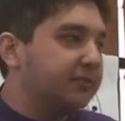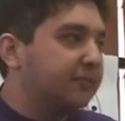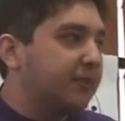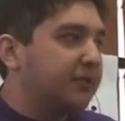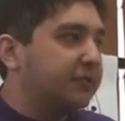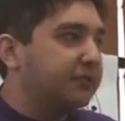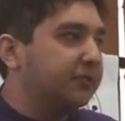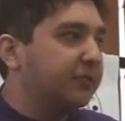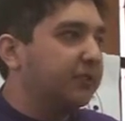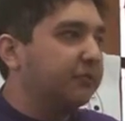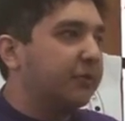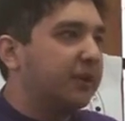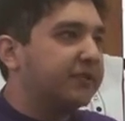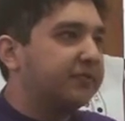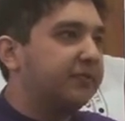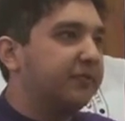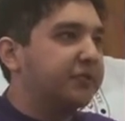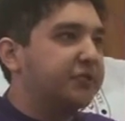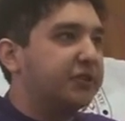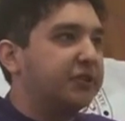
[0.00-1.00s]
especially in
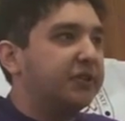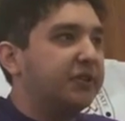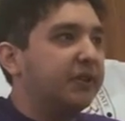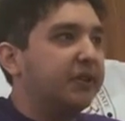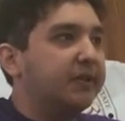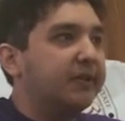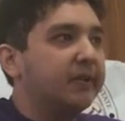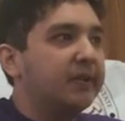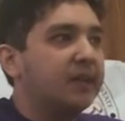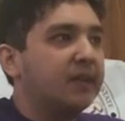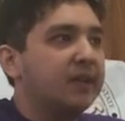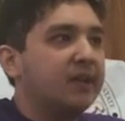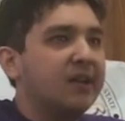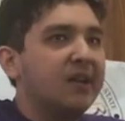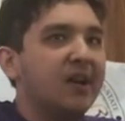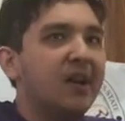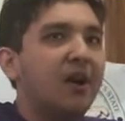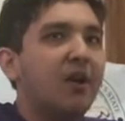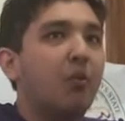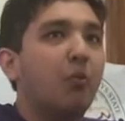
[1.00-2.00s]
West Virginia.
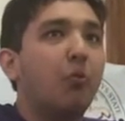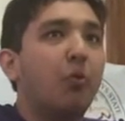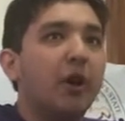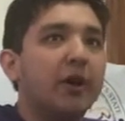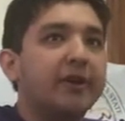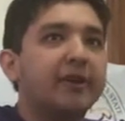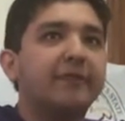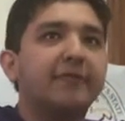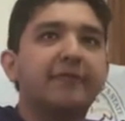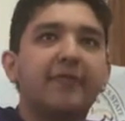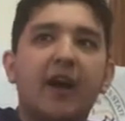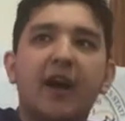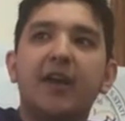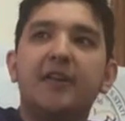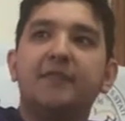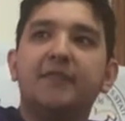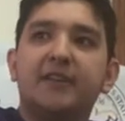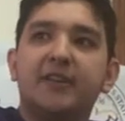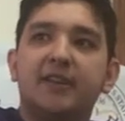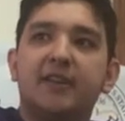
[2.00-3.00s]
Uh, one in
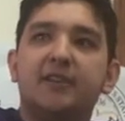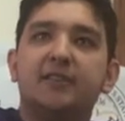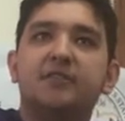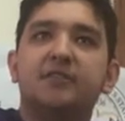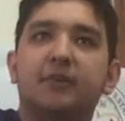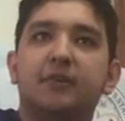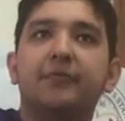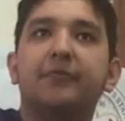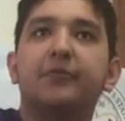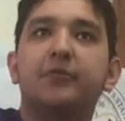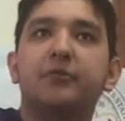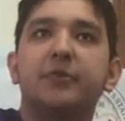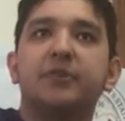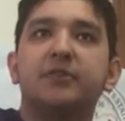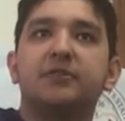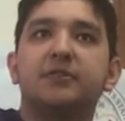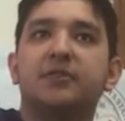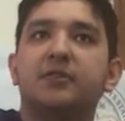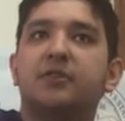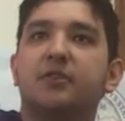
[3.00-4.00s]
five kids are food
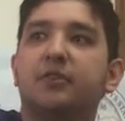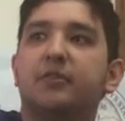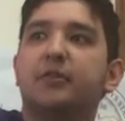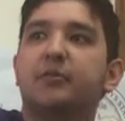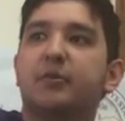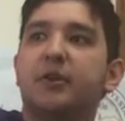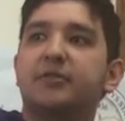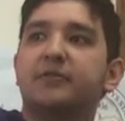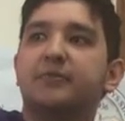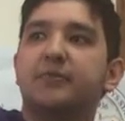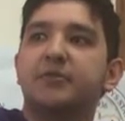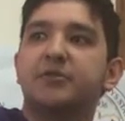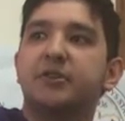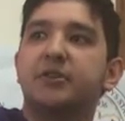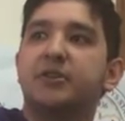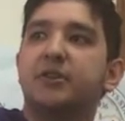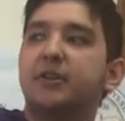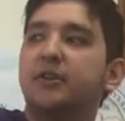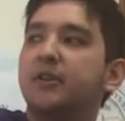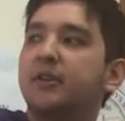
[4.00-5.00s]
insecure in West
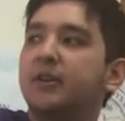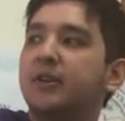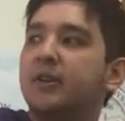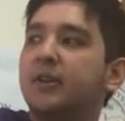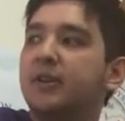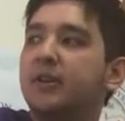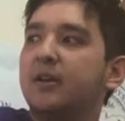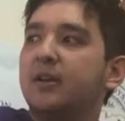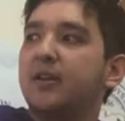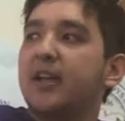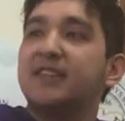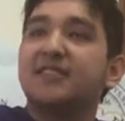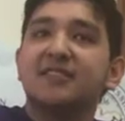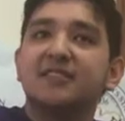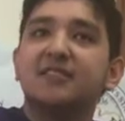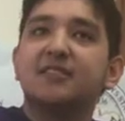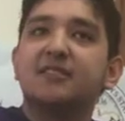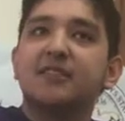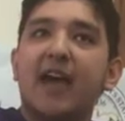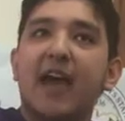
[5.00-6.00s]
Virginia. That's
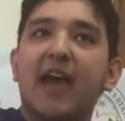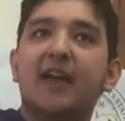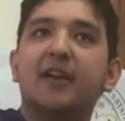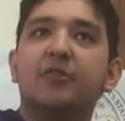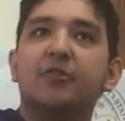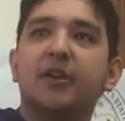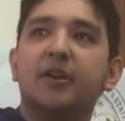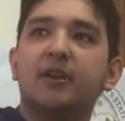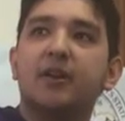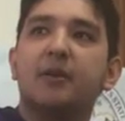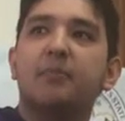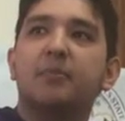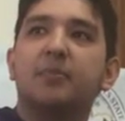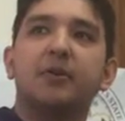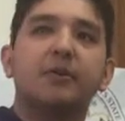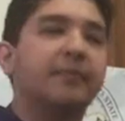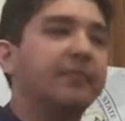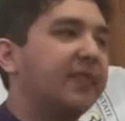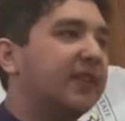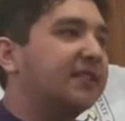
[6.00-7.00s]
a staggering
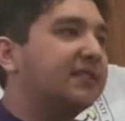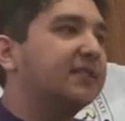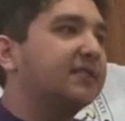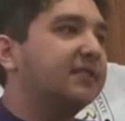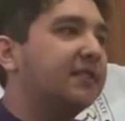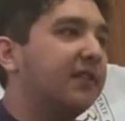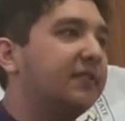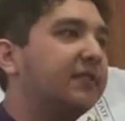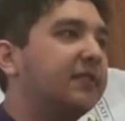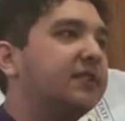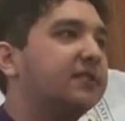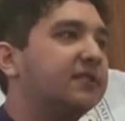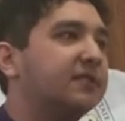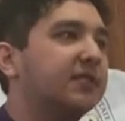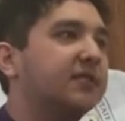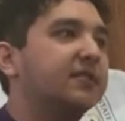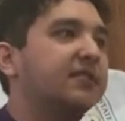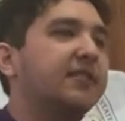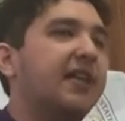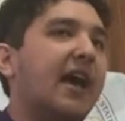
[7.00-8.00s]
number. That's
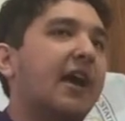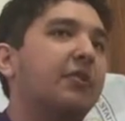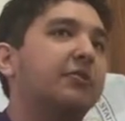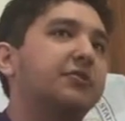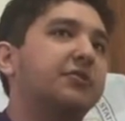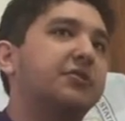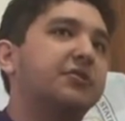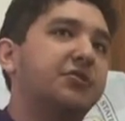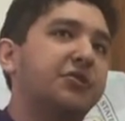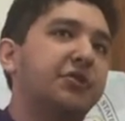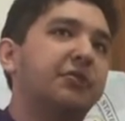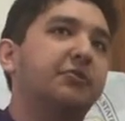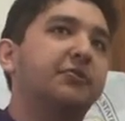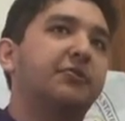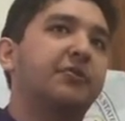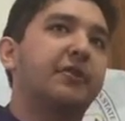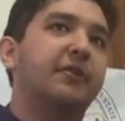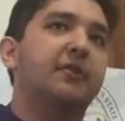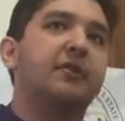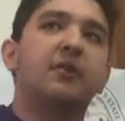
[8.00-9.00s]
seventy-six thousand
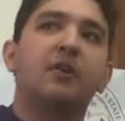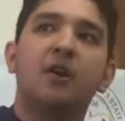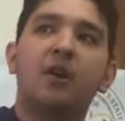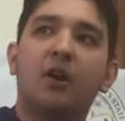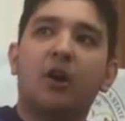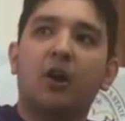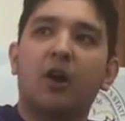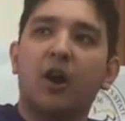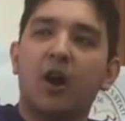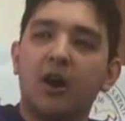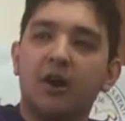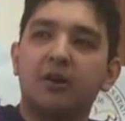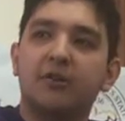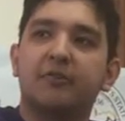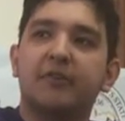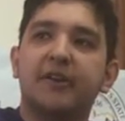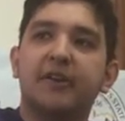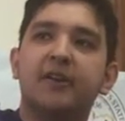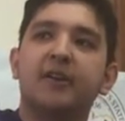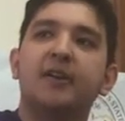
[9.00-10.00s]
children are
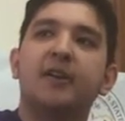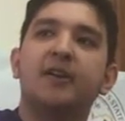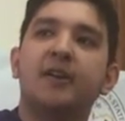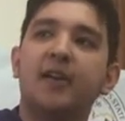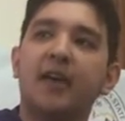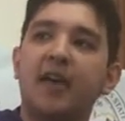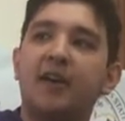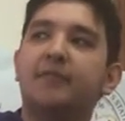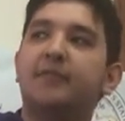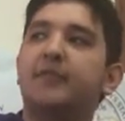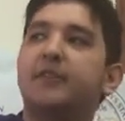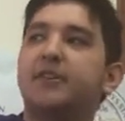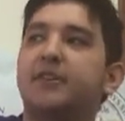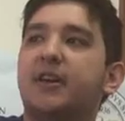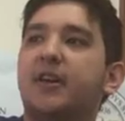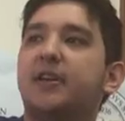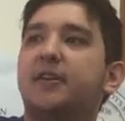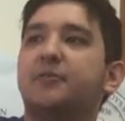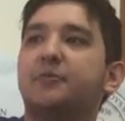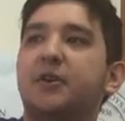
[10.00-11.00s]
hungry every
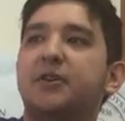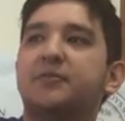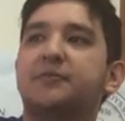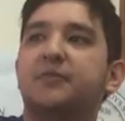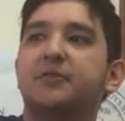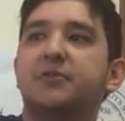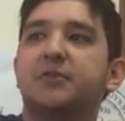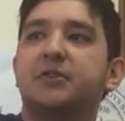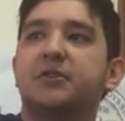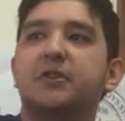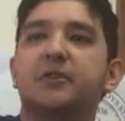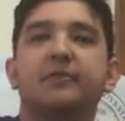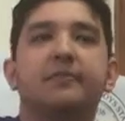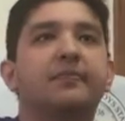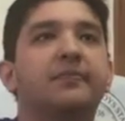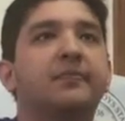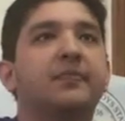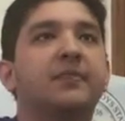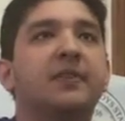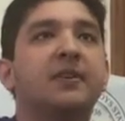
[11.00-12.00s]
day in West Virginia.
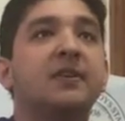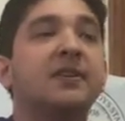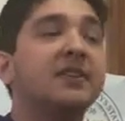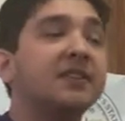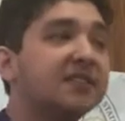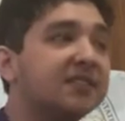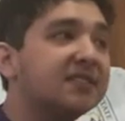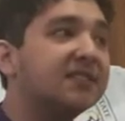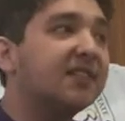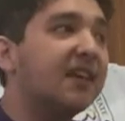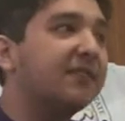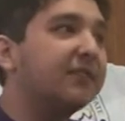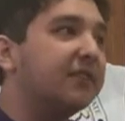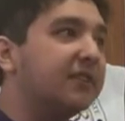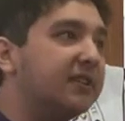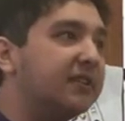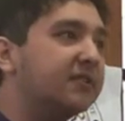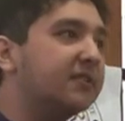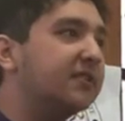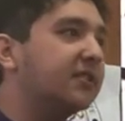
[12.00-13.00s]

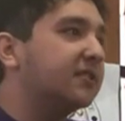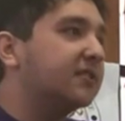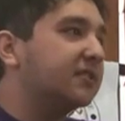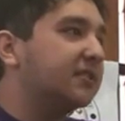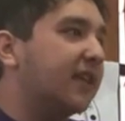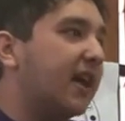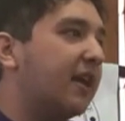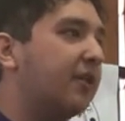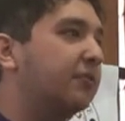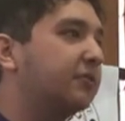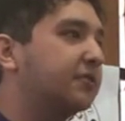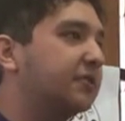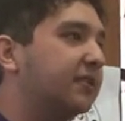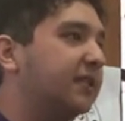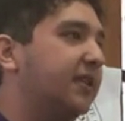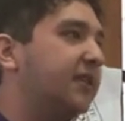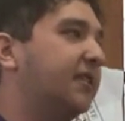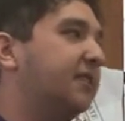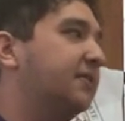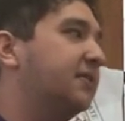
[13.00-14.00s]
seventy-six
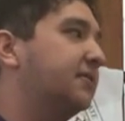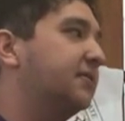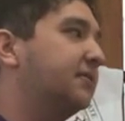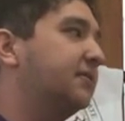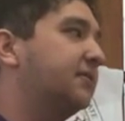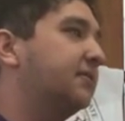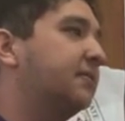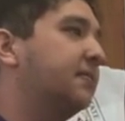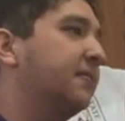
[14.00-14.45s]
thousand kids.